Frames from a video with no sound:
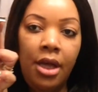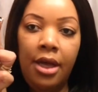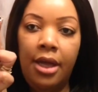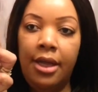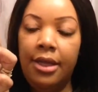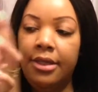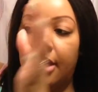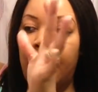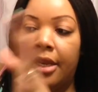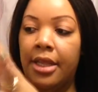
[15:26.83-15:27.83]
and
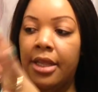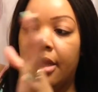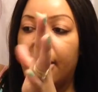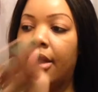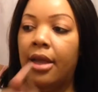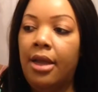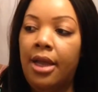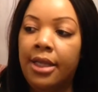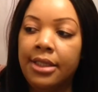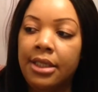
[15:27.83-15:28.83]
any
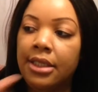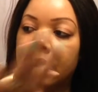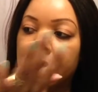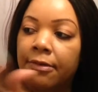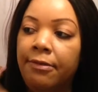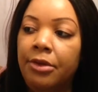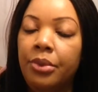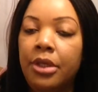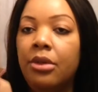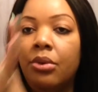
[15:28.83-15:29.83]
excess
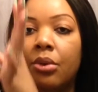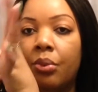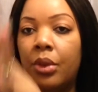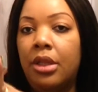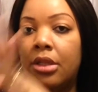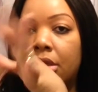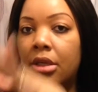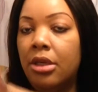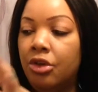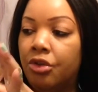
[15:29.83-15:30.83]
fluid will
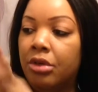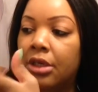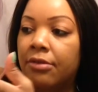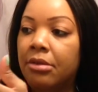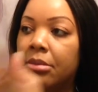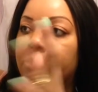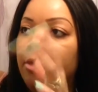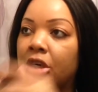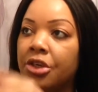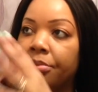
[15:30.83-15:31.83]
drain from the
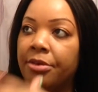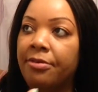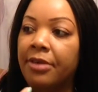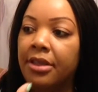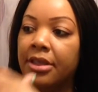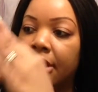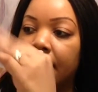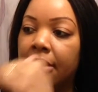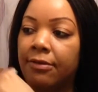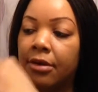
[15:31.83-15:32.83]
brush, preventing
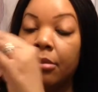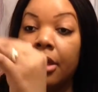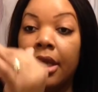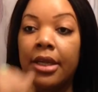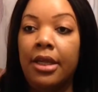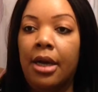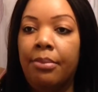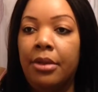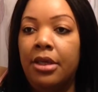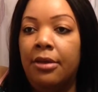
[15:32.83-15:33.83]
it from getting
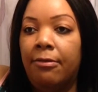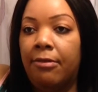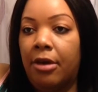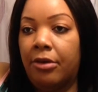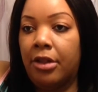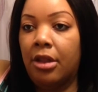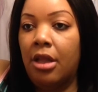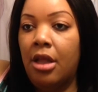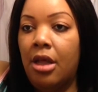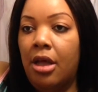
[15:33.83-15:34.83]
up in the ferrule
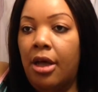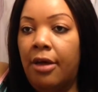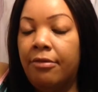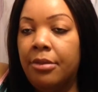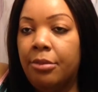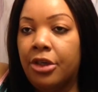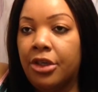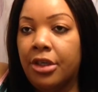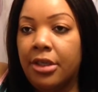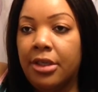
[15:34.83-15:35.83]
of the
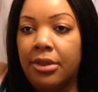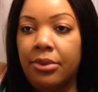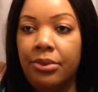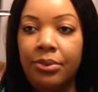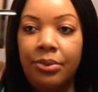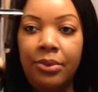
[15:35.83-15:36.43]
brushes. So